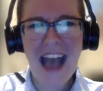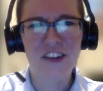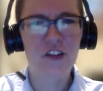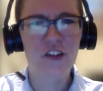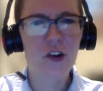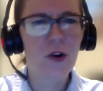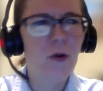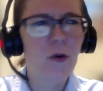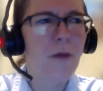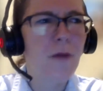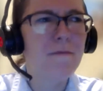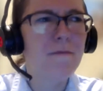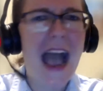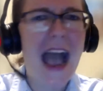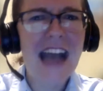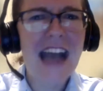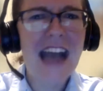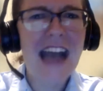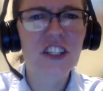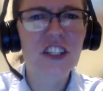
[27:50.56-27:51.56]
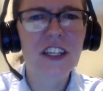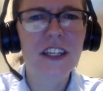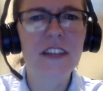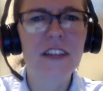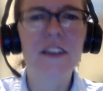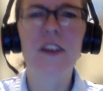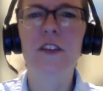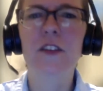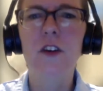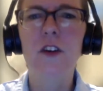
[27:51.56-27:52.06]
So a match can
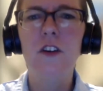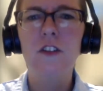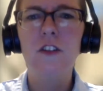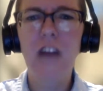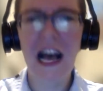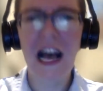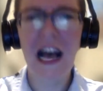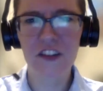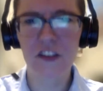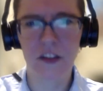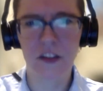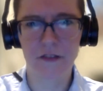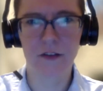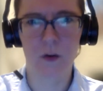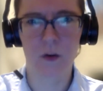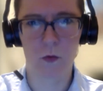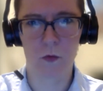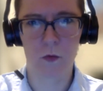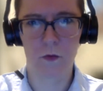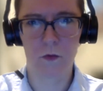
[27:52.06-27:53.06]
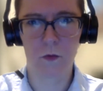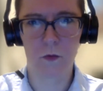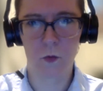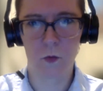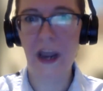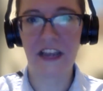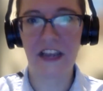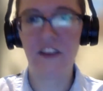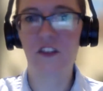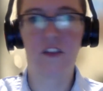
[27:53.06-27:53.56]
there, there are lots of different
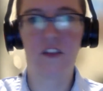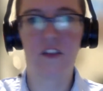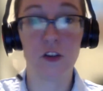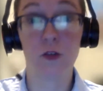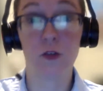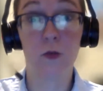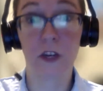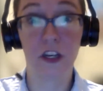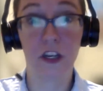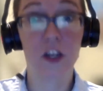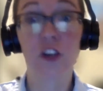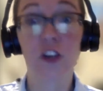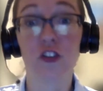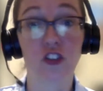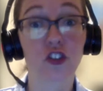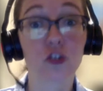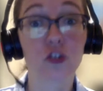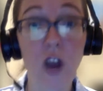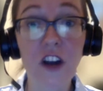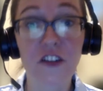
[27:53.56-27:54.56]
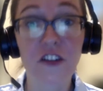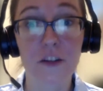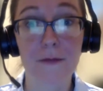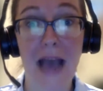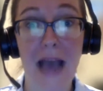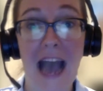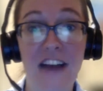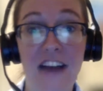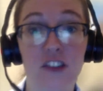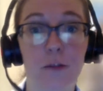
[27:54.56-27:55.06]
ways that you can construct a
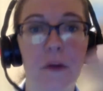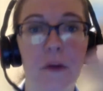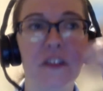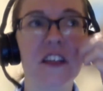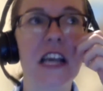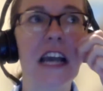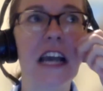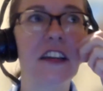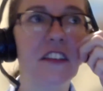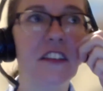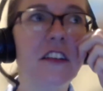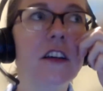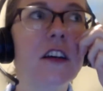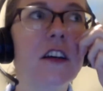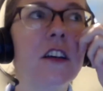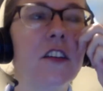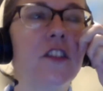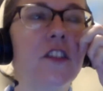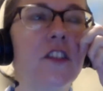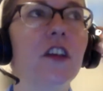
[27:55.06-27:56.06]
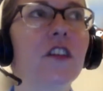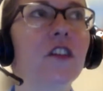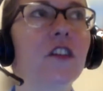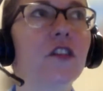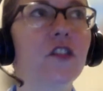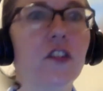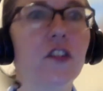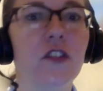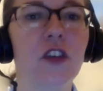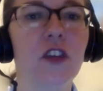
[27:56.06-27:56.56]
match, but the idea is that
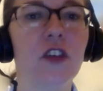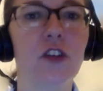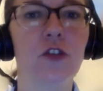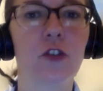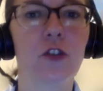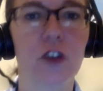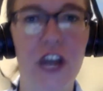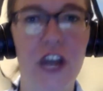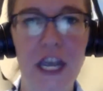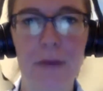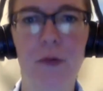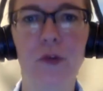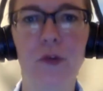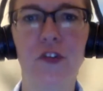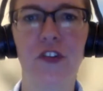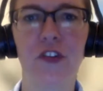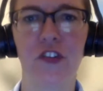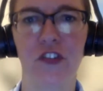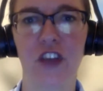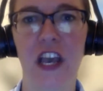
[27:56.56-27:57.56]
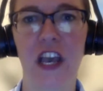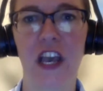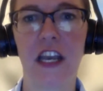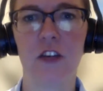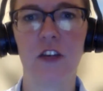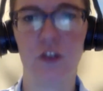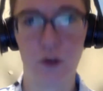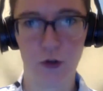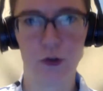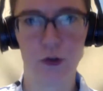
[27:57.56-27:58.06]
that you're able to say
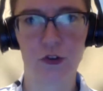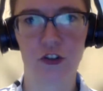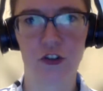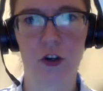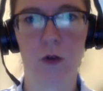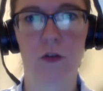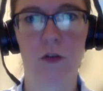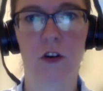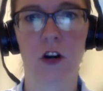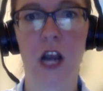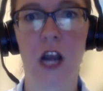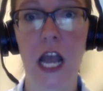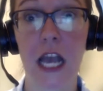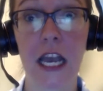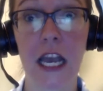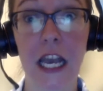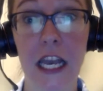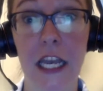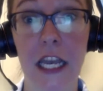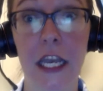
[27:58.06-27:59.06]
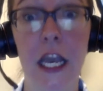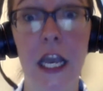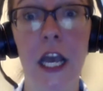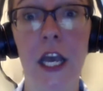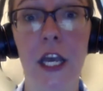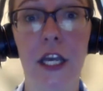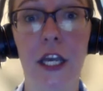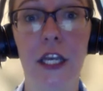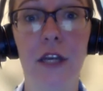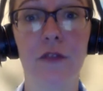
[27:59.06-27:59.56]
to your donor, "Hey,
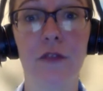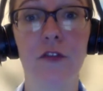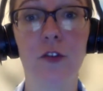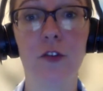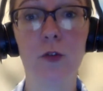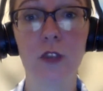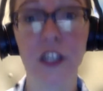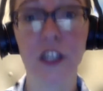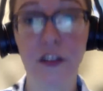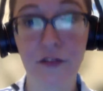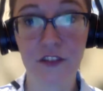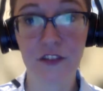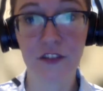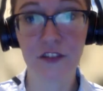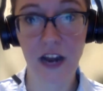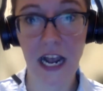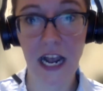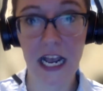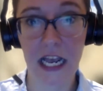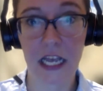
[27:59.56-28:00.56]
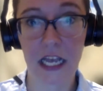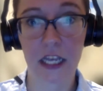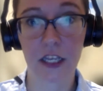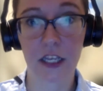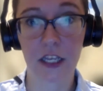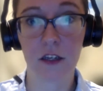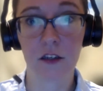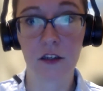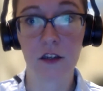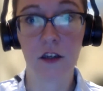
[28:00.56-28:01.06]
if you give today,